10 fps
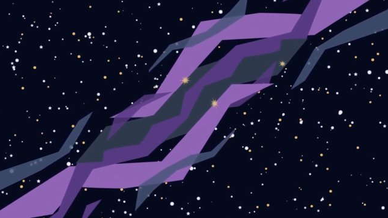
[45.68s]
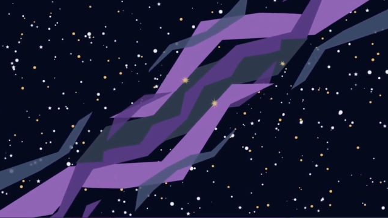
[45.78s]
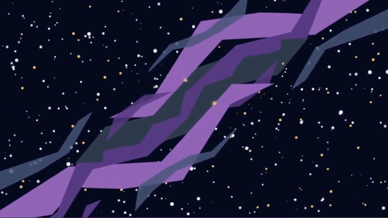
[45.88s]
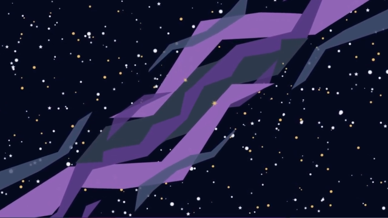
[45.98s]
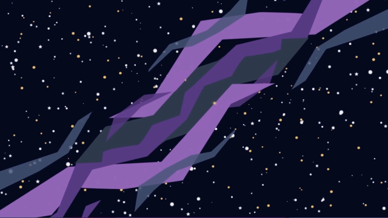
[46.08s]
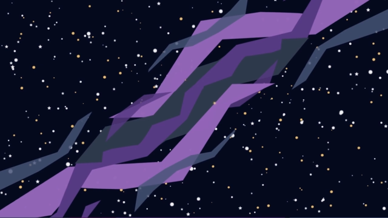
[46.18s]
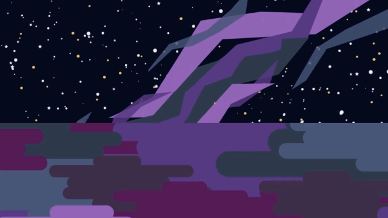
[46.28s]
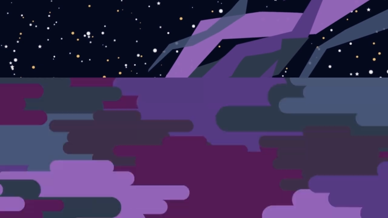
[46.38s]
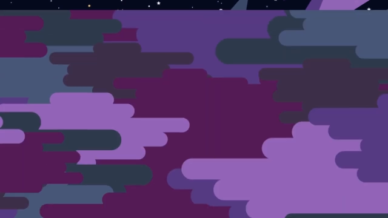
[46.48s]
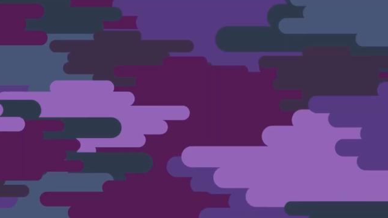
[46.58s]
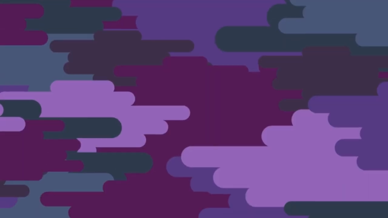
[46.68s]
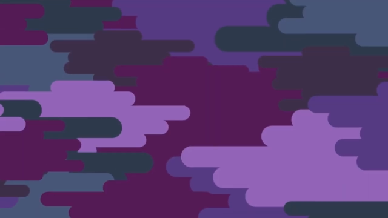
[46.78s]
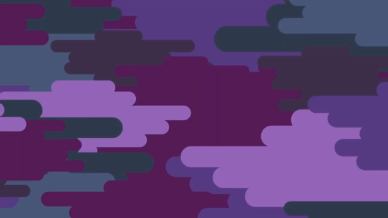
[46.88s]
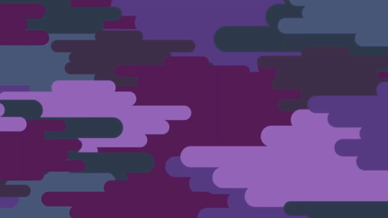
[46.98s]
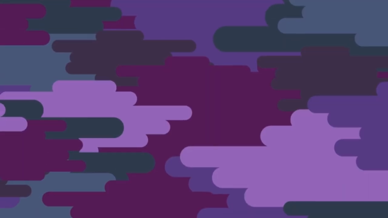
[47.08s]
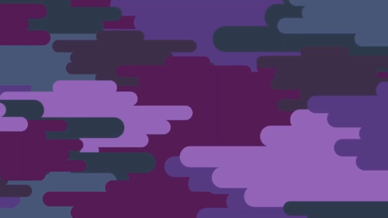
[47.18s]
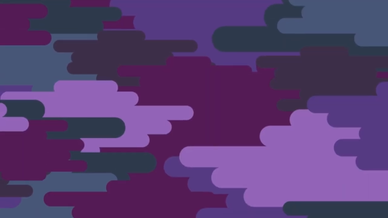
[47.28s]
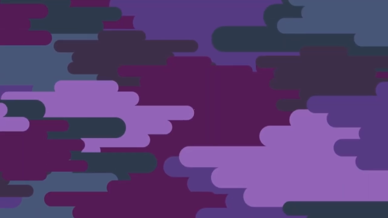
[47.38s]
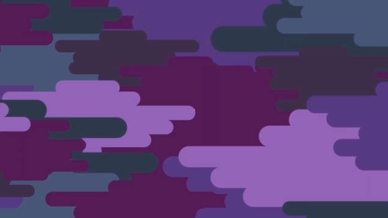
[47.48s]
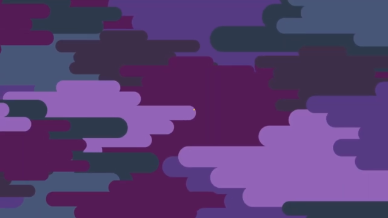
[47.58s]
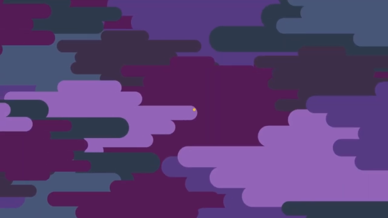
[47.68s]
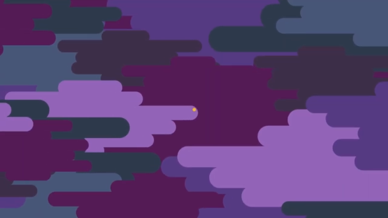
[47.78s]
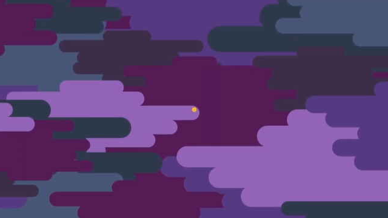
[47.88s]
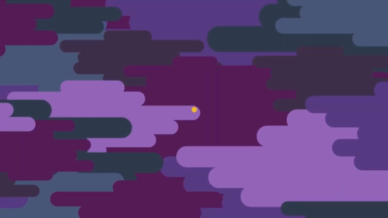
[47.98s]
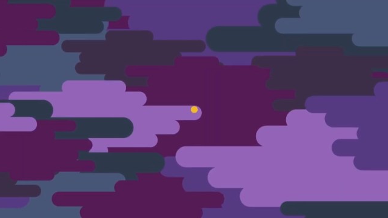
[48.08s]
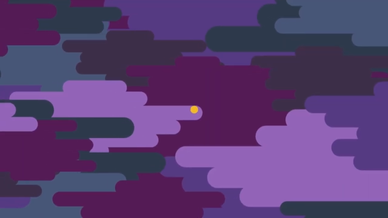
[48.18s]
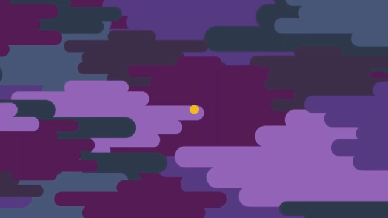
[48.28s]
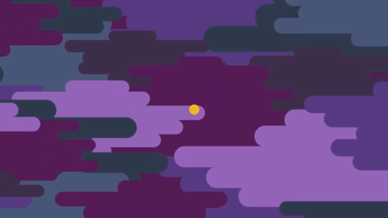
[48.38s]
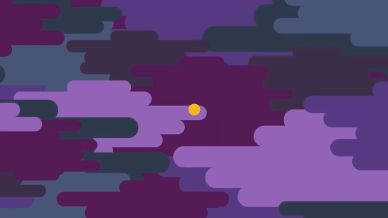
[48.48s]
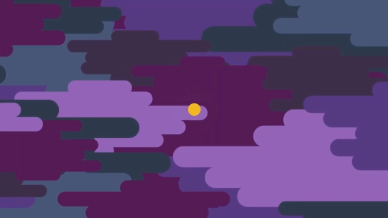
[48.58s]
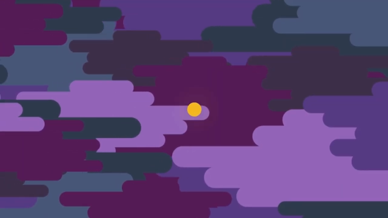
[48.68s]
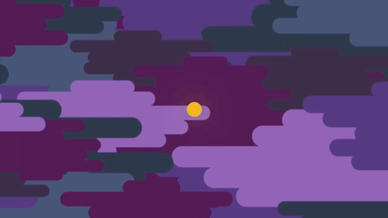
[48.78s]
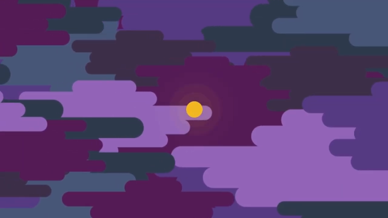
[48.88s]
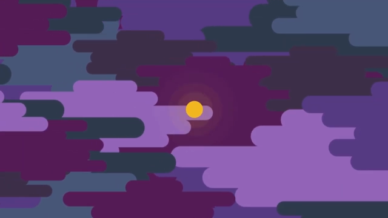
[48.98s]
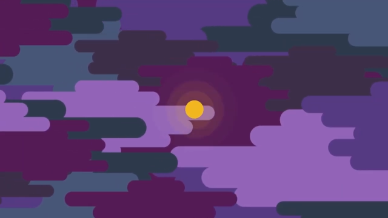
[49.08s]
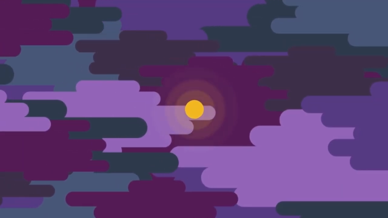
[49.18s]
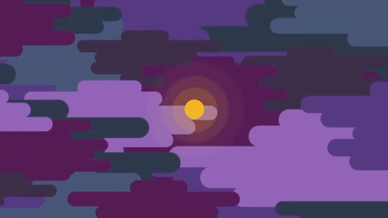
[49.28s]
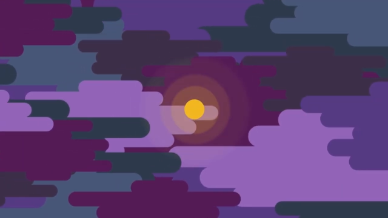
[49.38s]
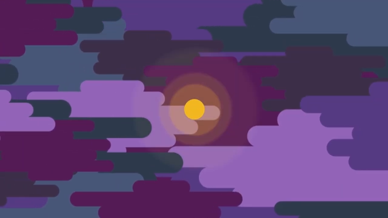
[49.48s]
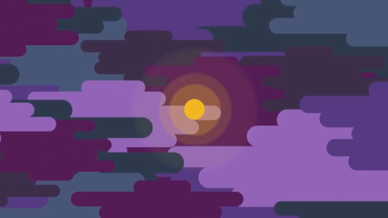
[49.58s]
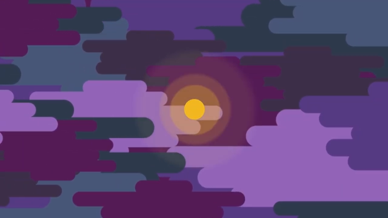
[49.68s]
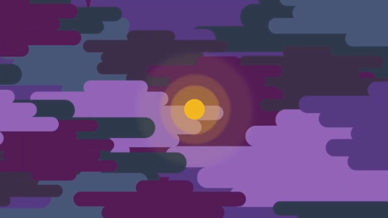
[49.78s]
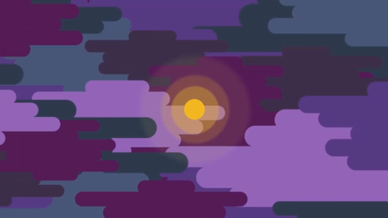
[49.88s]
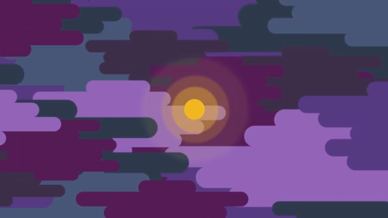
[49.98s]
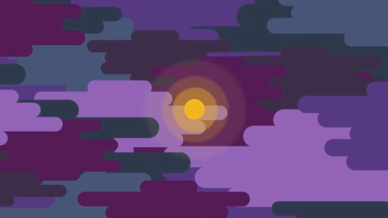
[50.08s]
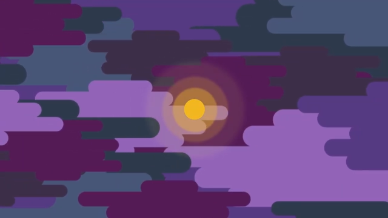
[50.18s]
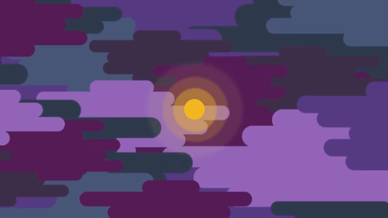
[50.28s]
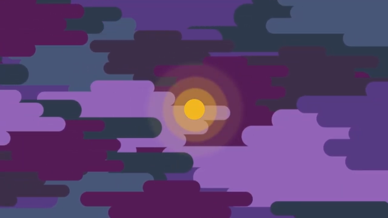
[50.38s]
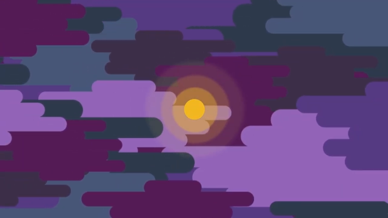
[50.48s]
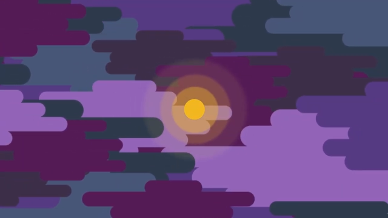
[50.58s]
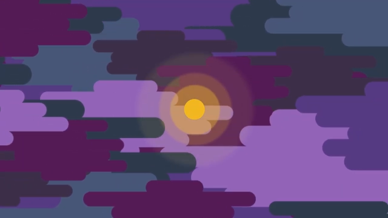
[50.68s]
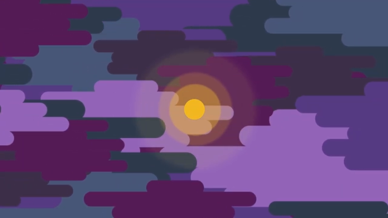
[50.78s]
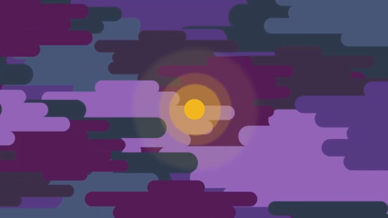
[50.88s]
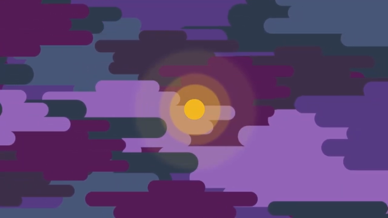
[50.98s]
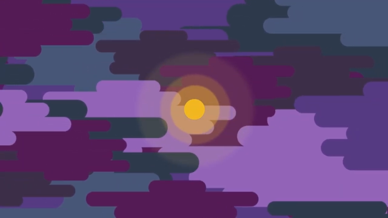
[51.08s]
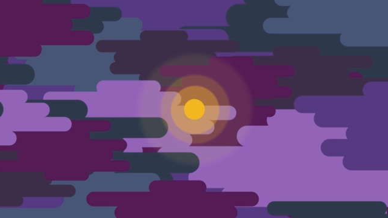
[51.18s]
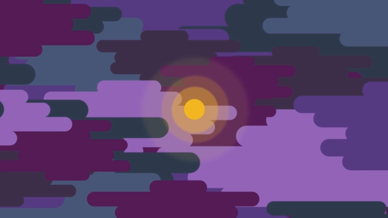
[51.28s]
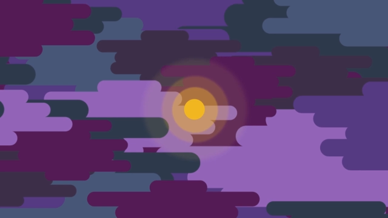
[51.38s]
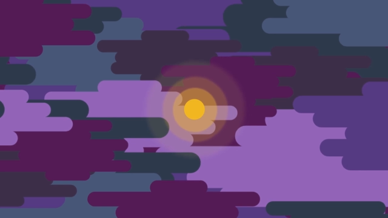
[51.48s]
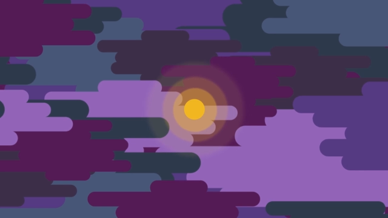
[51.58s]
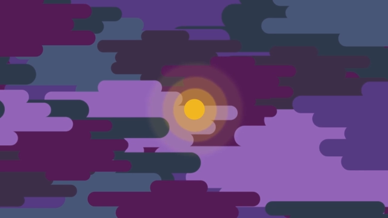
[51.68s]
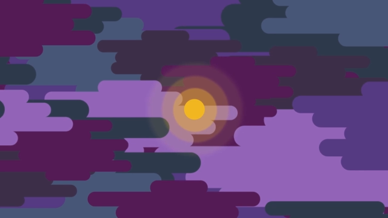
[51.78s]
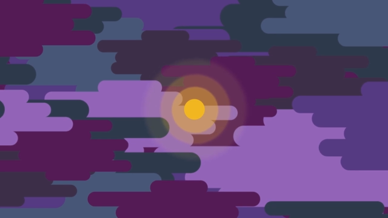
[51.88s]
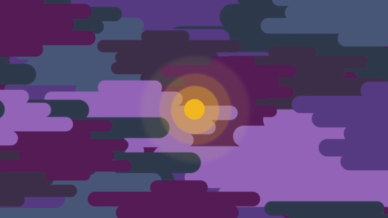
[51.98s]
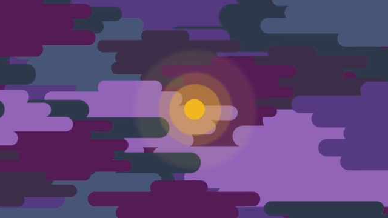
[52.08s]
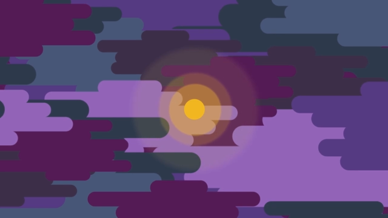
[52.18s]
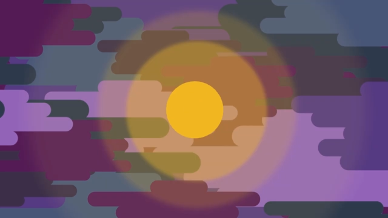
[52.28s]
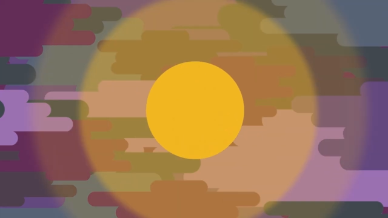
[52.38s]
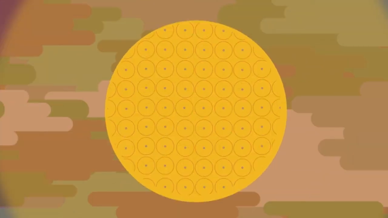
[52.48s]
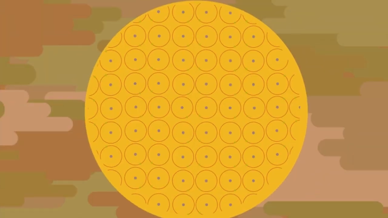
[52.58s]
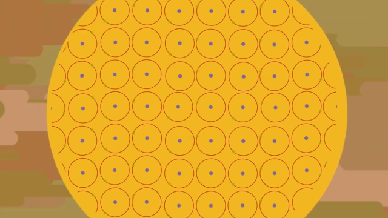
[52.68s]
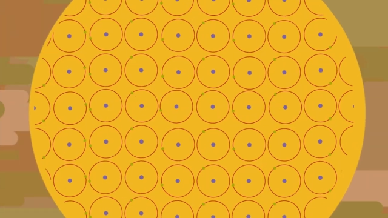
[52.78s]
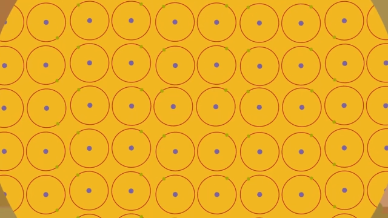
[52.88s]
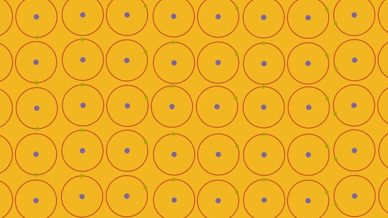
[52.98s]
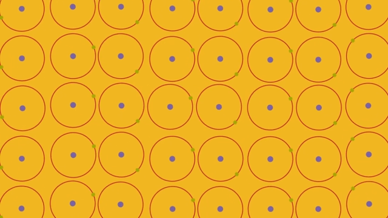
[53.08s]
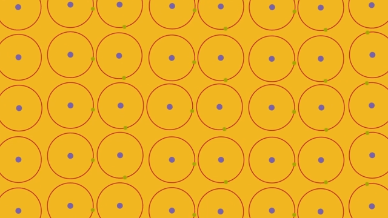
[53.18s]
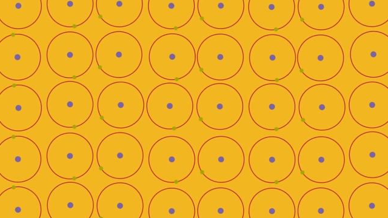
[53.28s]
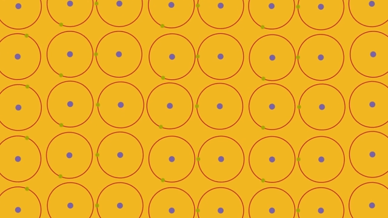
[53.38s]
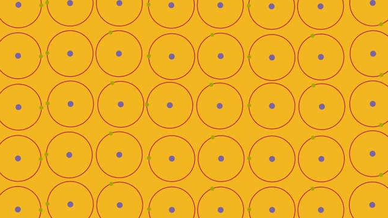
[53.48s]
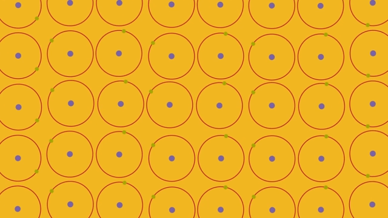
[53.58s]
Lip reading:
(no speaker visible)